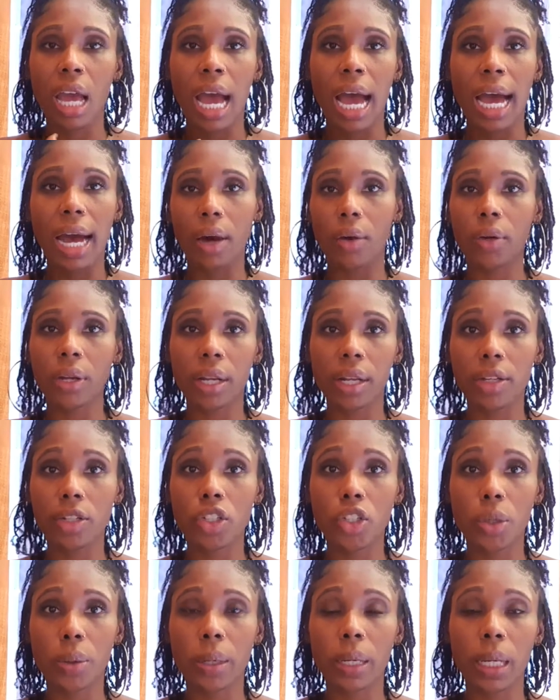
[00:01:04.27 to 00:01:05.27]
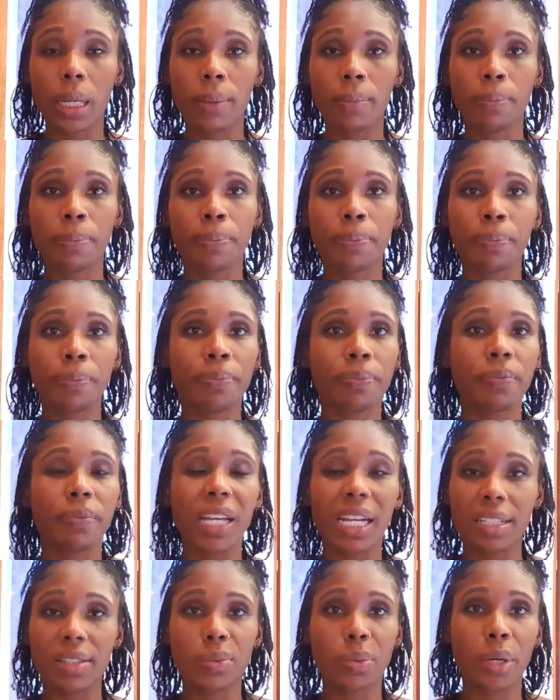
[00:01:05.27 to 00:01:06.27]
How can I do it?
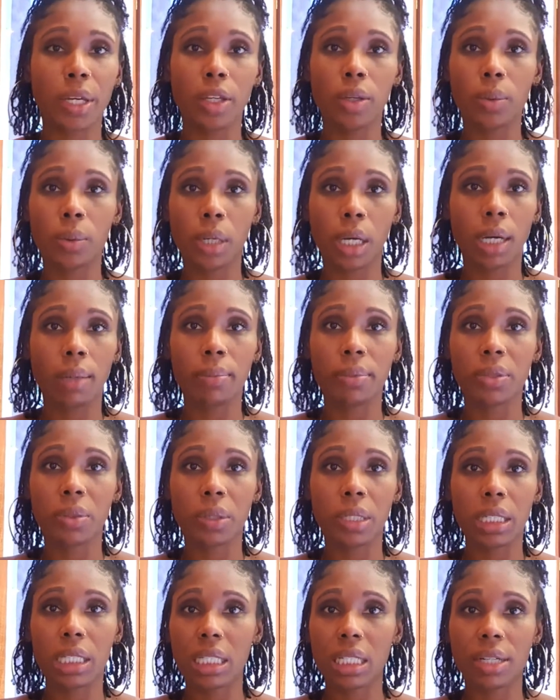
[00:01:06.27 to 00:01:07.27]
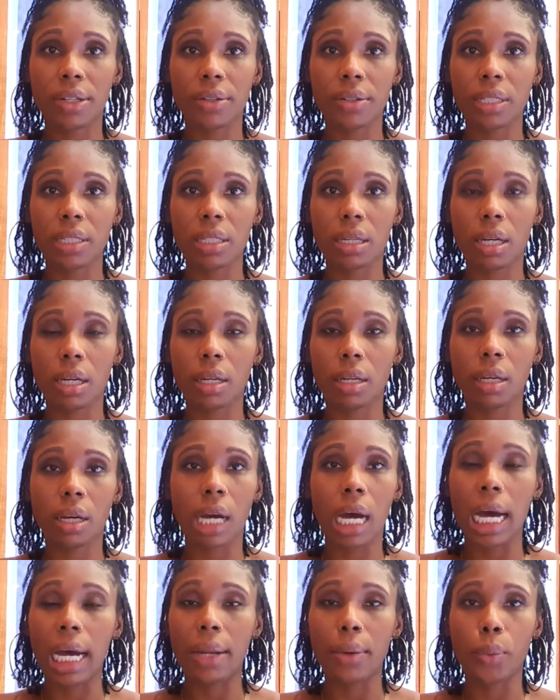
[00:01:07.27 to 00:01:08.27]
That's where you would come to an interior designer,
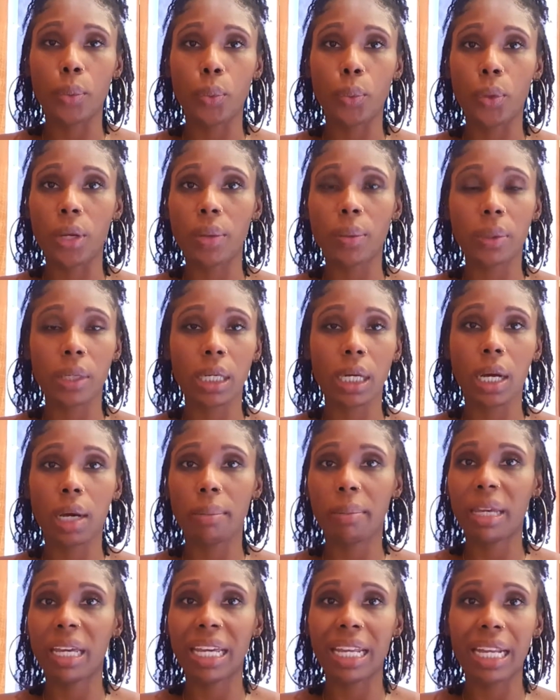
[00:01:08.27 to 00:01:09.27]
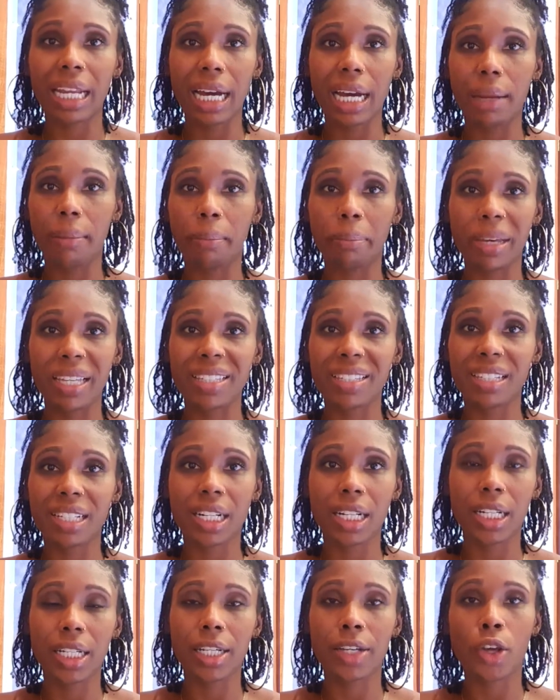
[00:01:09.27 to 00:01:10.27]
and we would come in and
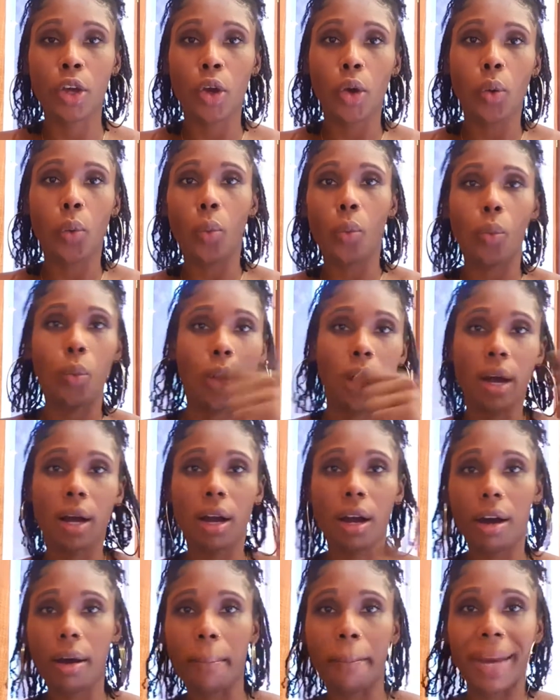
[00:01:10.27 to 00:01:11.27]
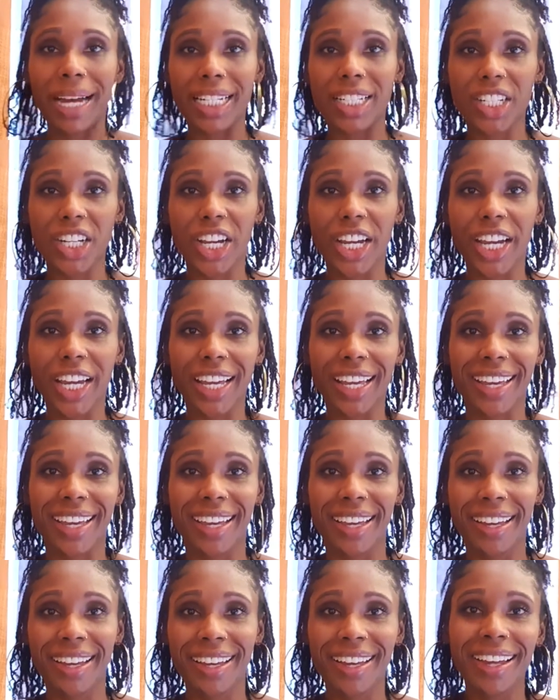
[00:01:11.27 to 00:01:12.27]
basically work our magic,
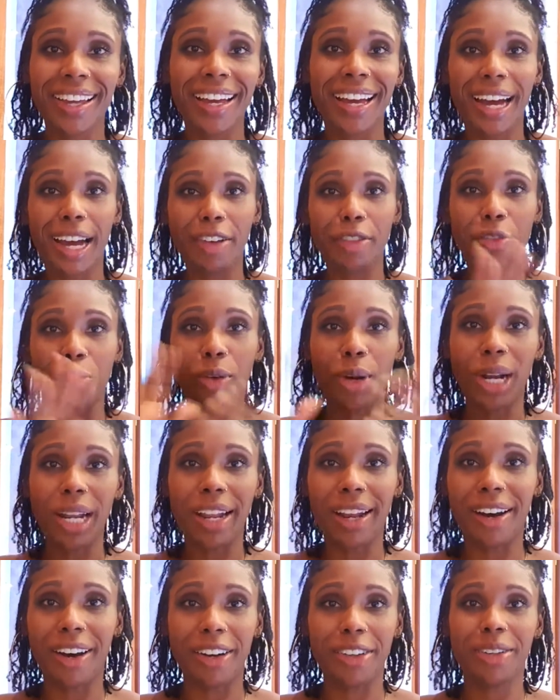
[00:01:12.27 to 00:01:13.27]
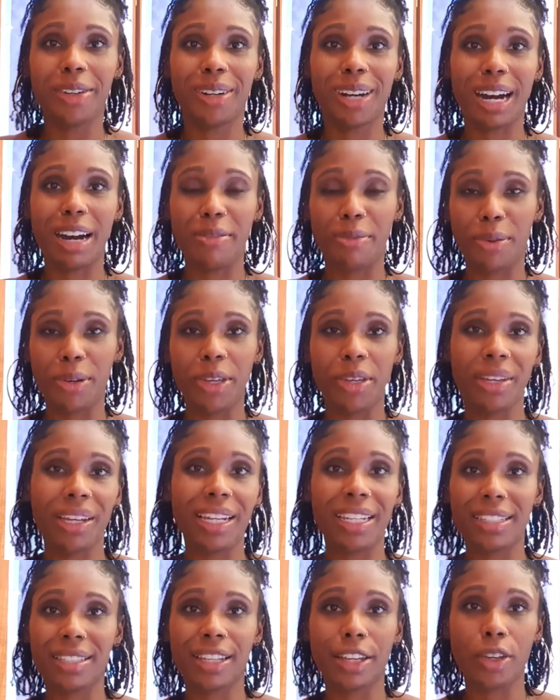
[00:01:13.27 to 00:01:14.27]
and voila, you'll have what it
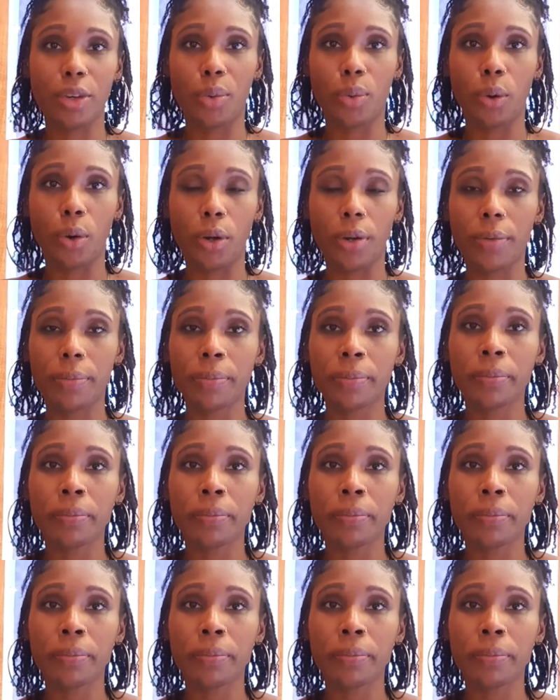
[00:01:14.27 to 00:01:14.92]
is that you want.